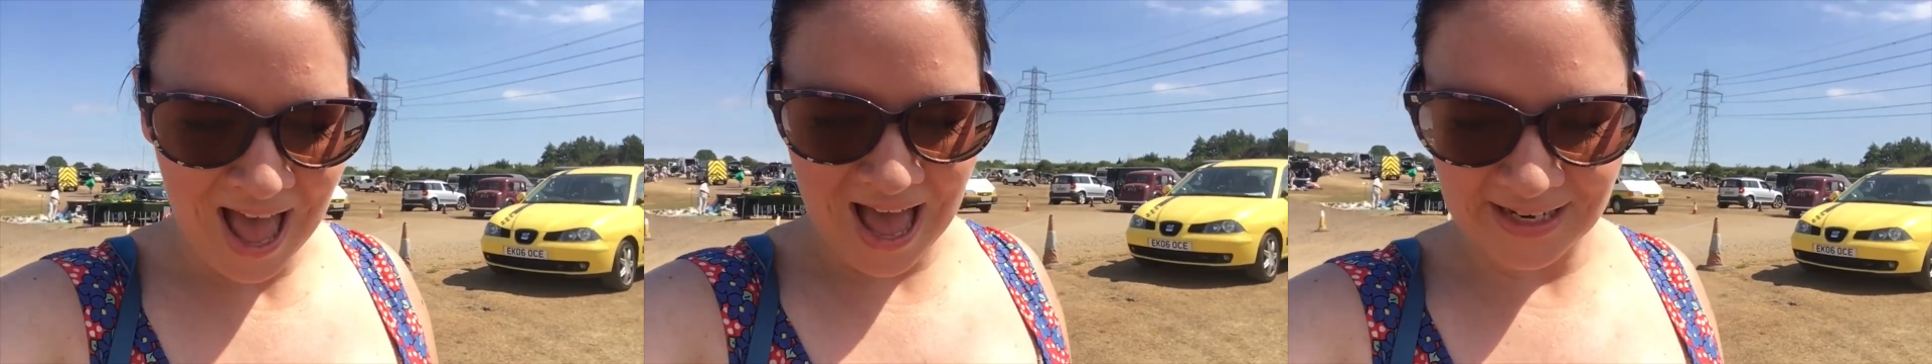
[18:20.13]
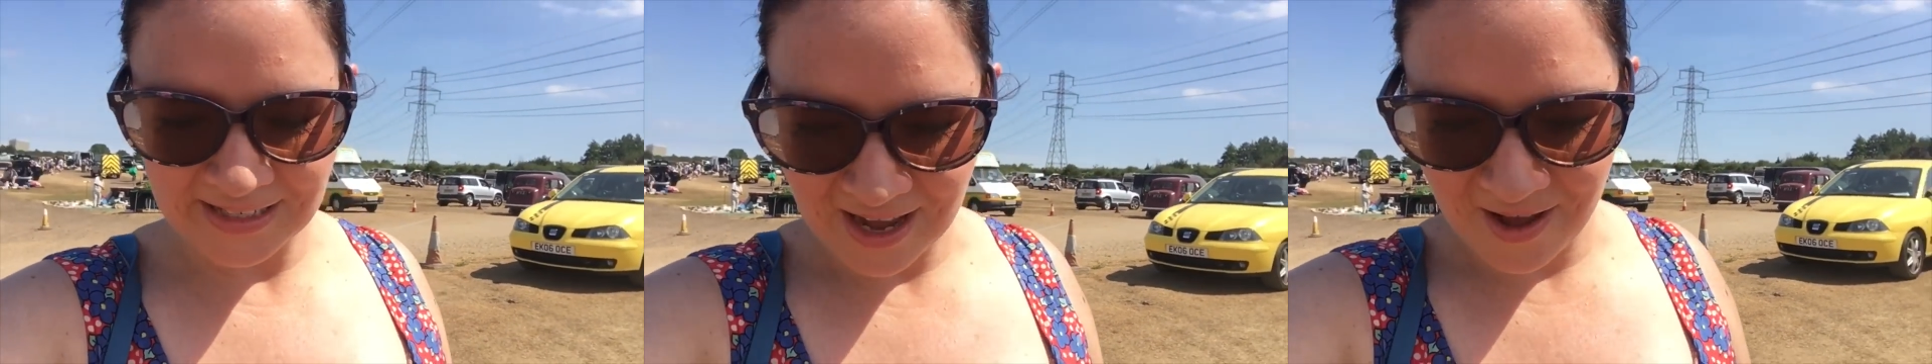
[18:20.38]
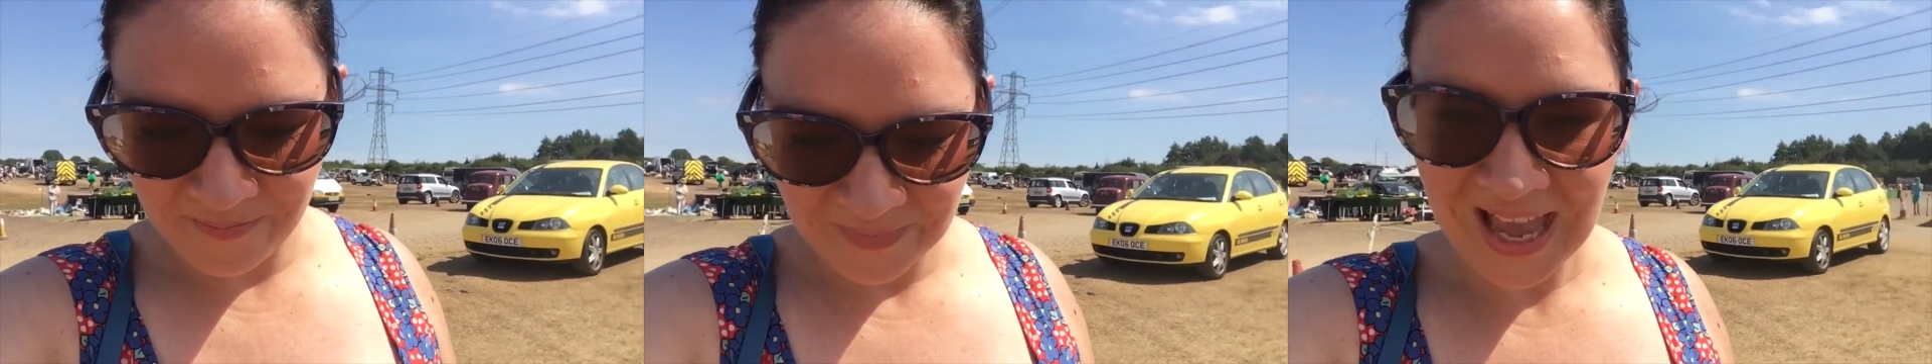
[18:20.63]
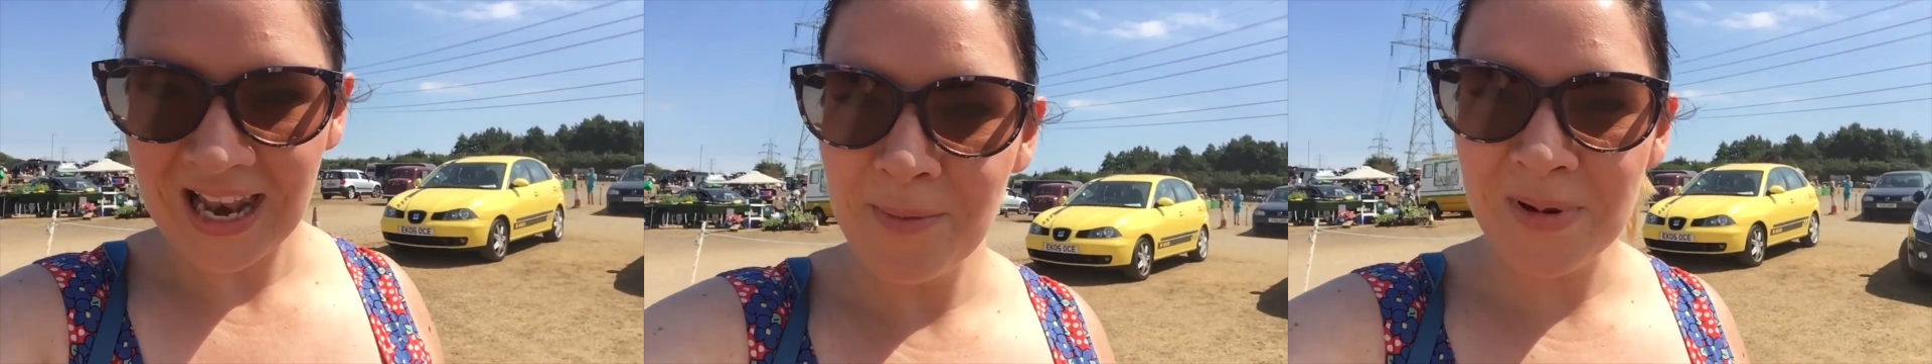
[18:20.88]
And um,
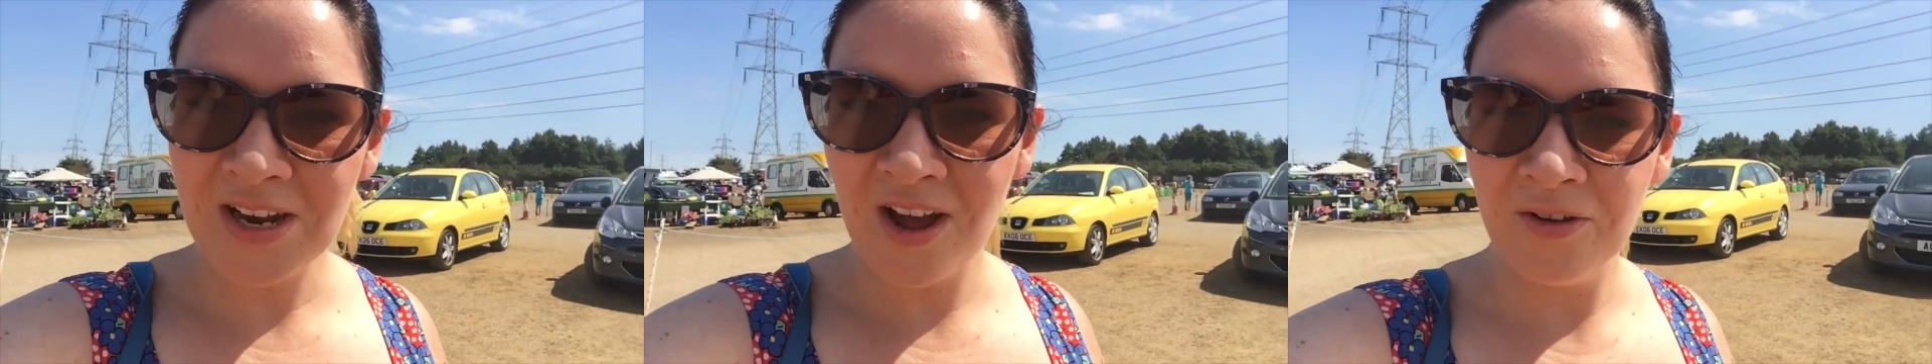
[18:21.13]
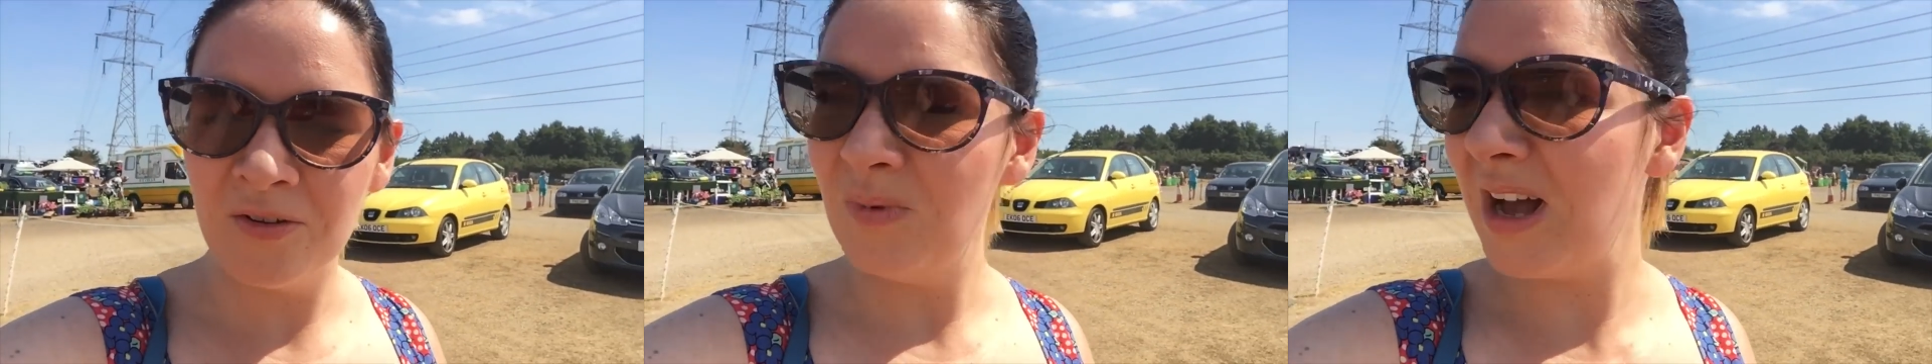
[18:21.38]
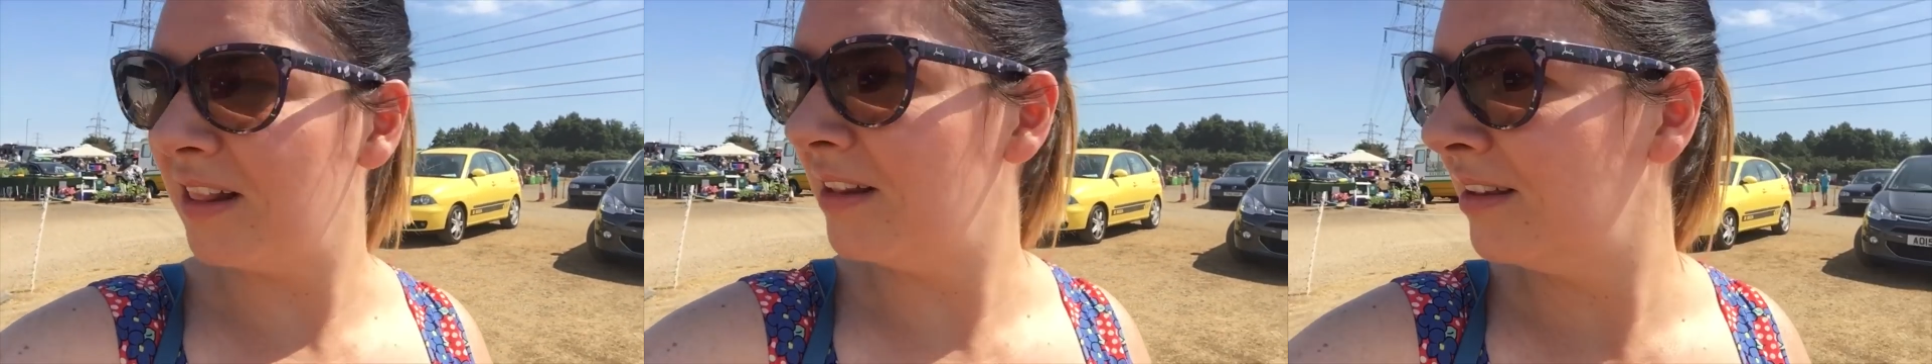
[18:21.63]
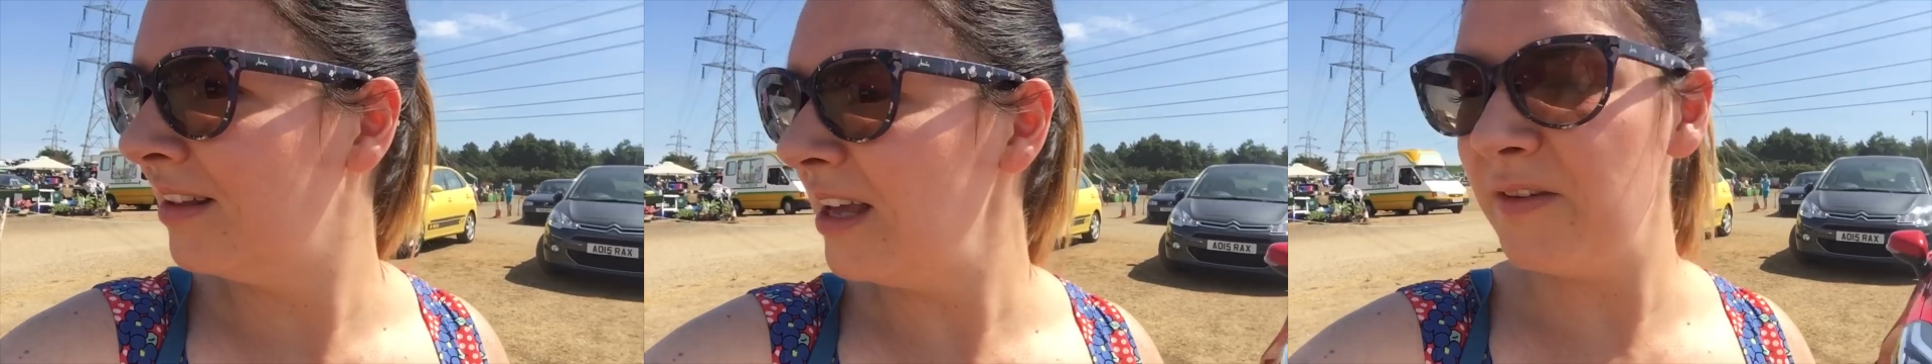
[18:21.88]
yeah, let me know, well,
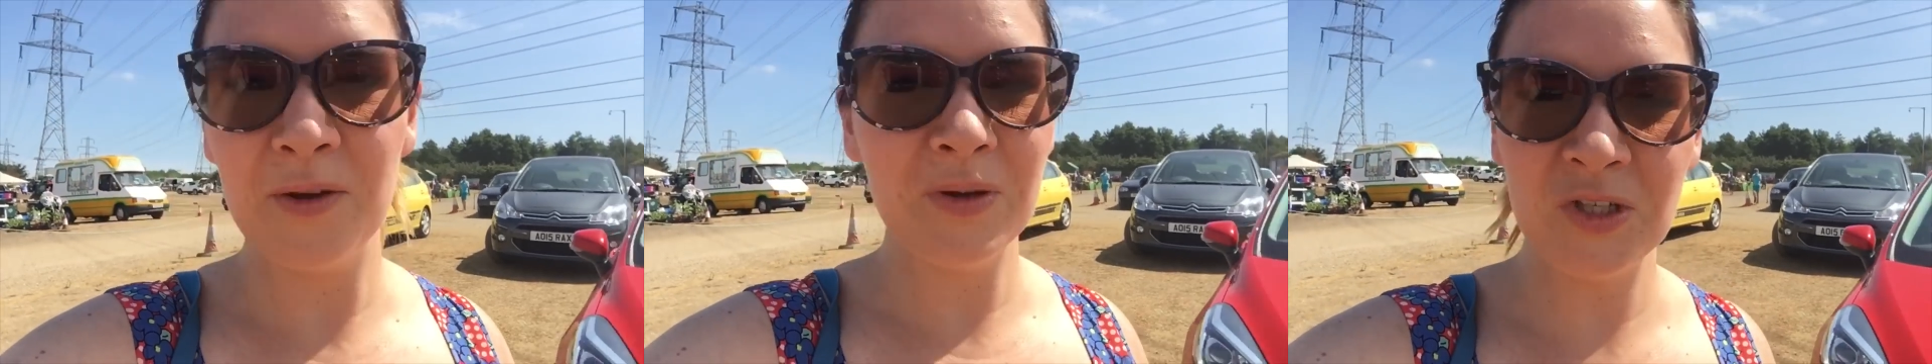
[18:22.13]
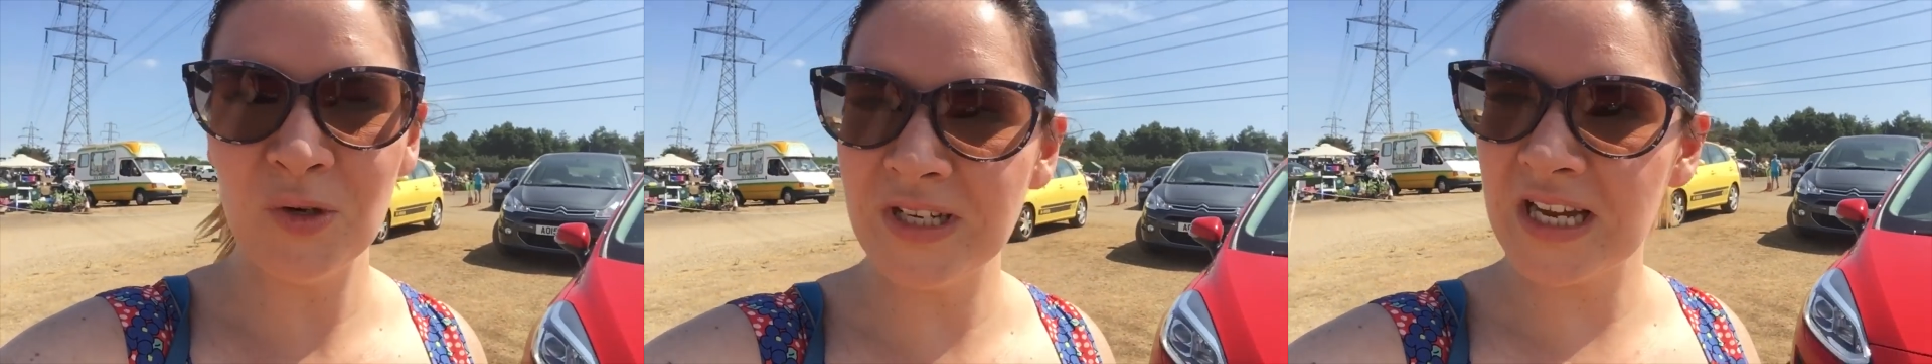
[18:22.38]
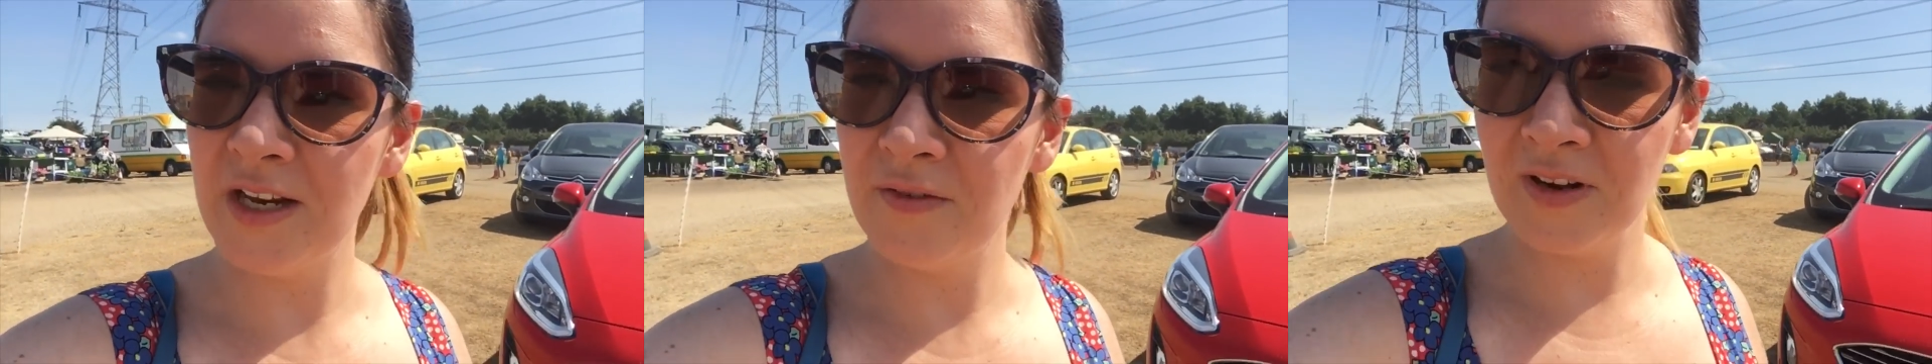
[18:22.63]
if you enjoyed it and